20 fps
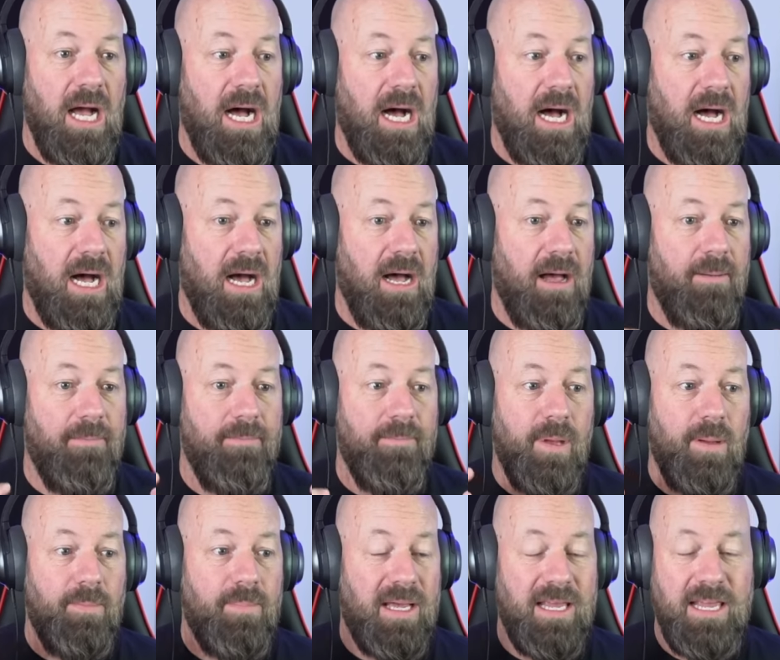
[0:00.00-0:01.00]

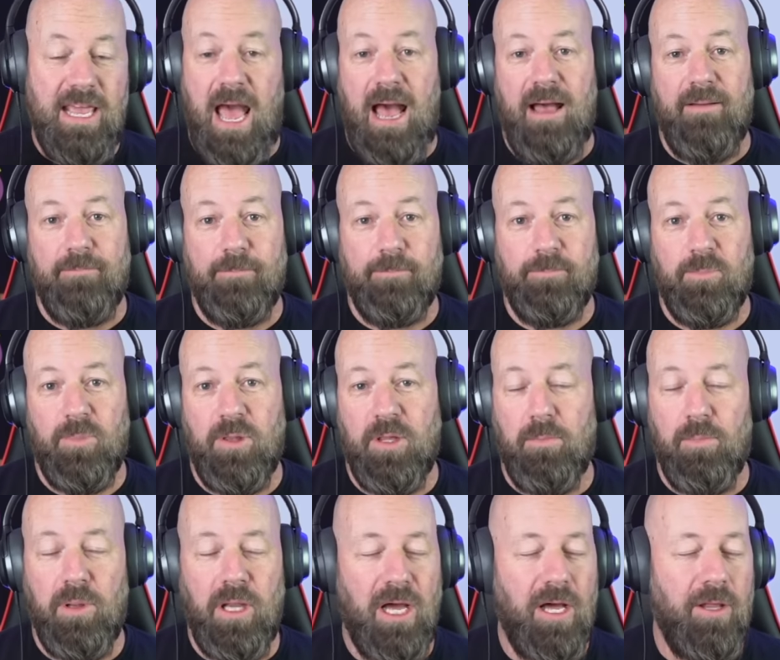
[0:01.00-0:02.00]
But yeah,
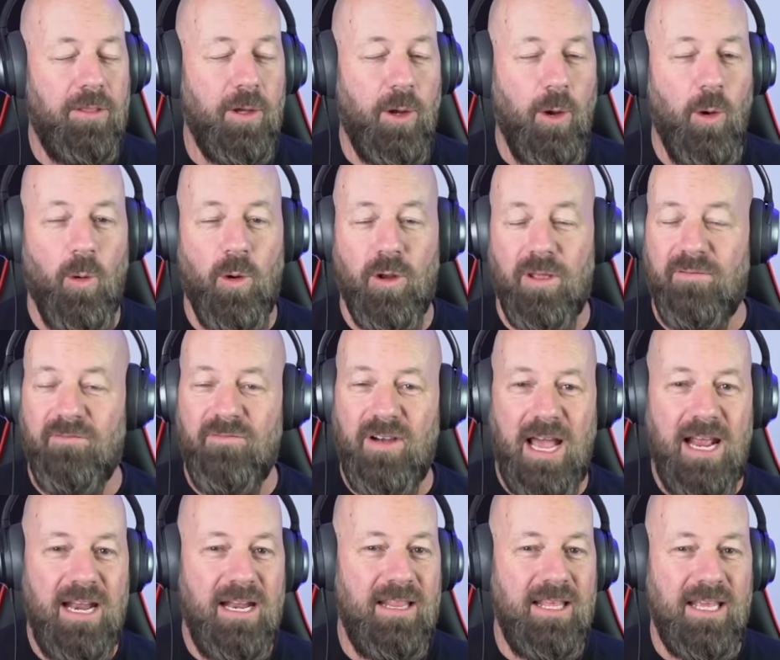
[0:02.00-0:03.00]
the blood, the gore, the
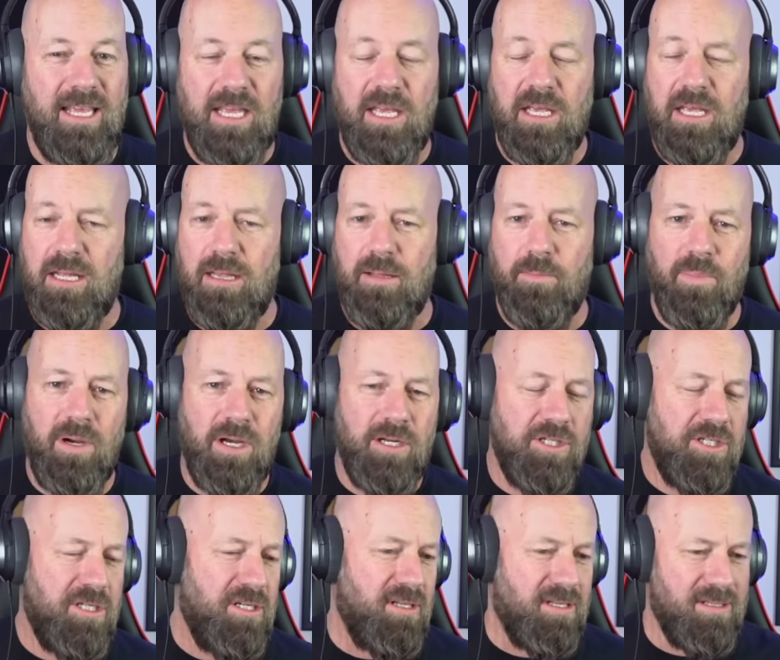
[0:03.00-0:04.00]
fighting, the kicking, the
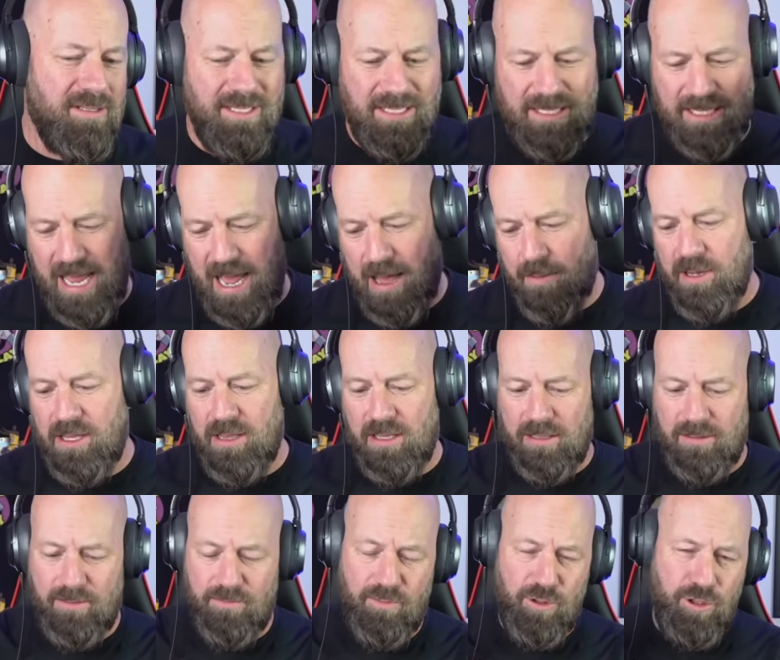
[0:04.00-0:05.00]
punching, the stabbing,
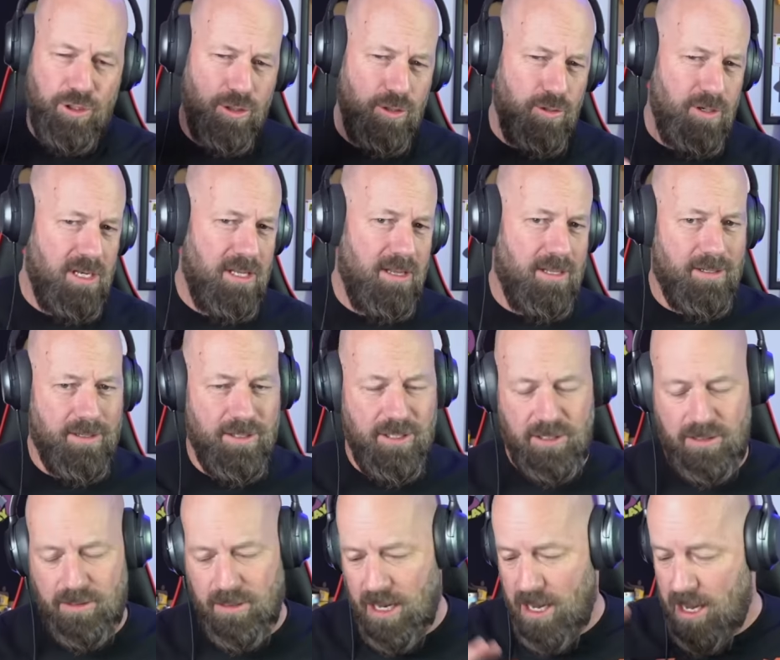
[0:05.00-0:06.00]
the shooting, the
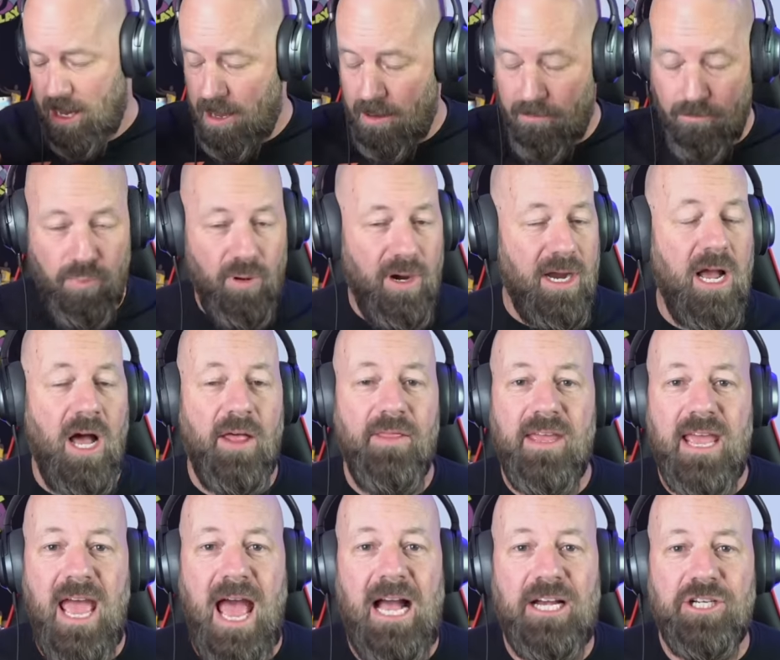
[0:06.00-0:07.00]
just bring on
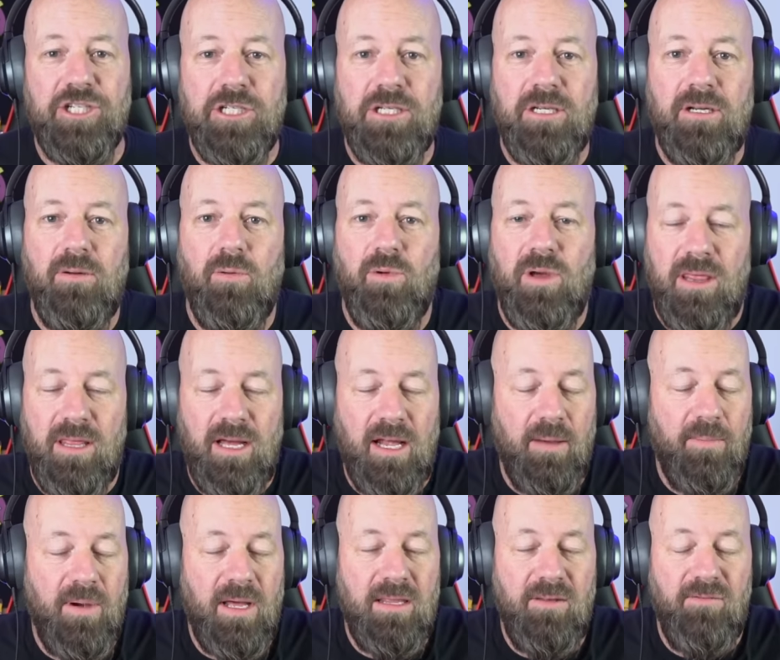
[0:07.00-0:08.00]
the action with
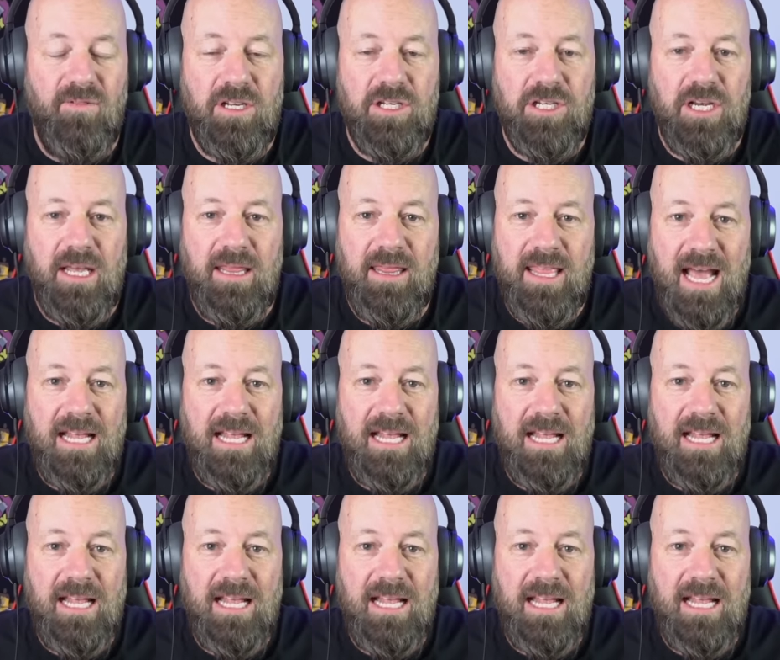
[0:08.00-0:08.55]
Thalapathy Vijay.